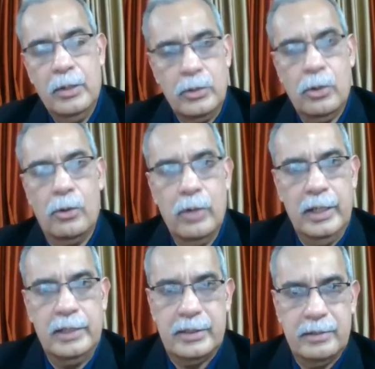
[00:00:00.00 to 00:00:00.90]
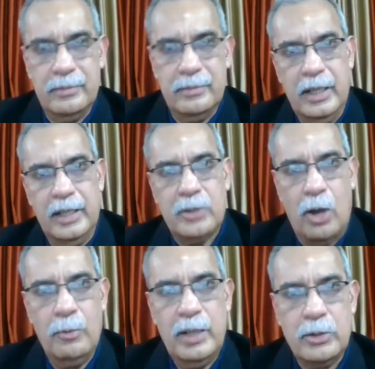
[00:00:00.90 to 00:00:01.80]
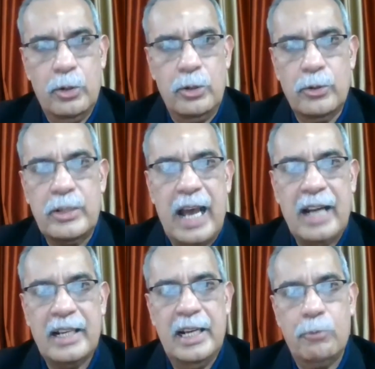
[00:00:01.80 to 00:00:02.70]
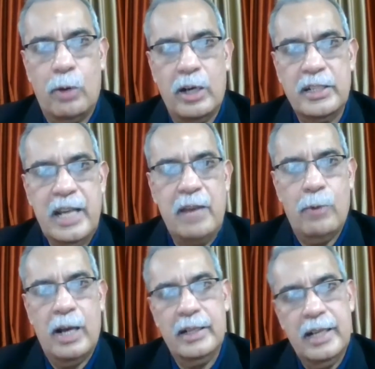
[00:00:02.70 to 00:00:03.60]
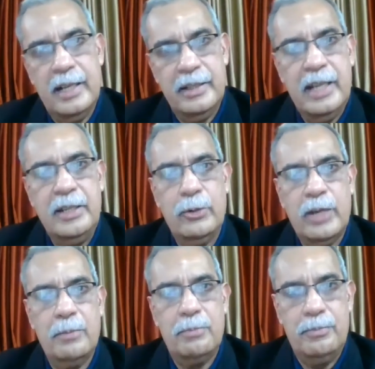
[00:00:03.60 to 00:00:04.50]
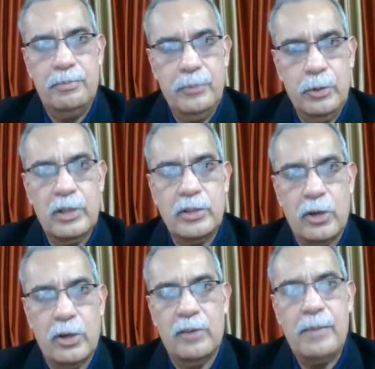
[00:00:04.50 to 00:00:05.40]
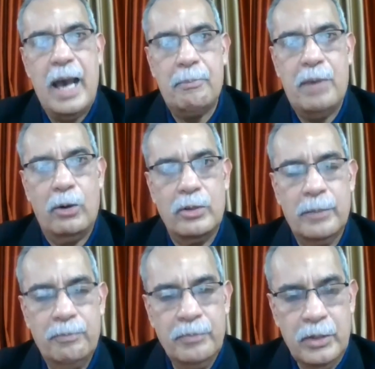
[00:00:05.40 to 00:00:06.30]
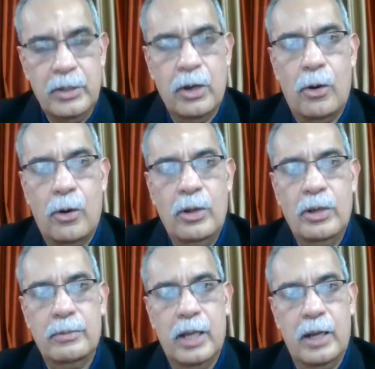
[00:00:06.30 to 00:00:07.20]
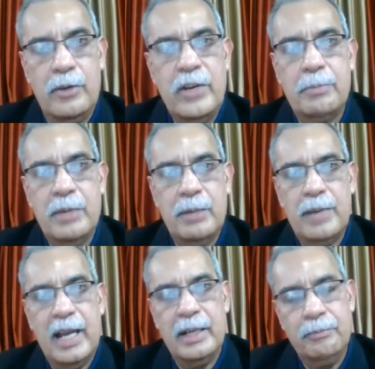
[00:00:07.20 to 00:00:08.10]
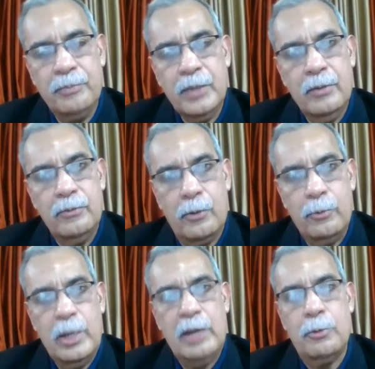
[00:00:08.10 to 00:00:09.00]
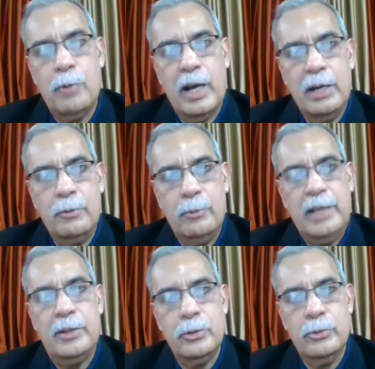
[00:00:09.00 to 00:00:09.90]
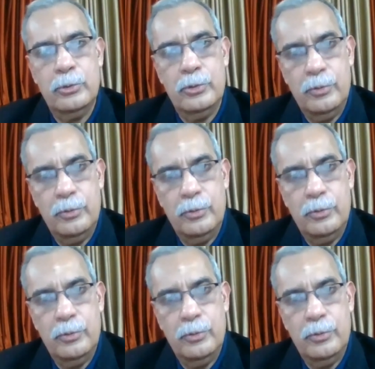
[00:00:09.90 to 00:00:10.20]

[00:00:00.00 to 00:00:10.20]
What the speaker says: So it's always good to calculate what is day 1, and then you can sort of map out your whole treatment plan for week 1, week 2,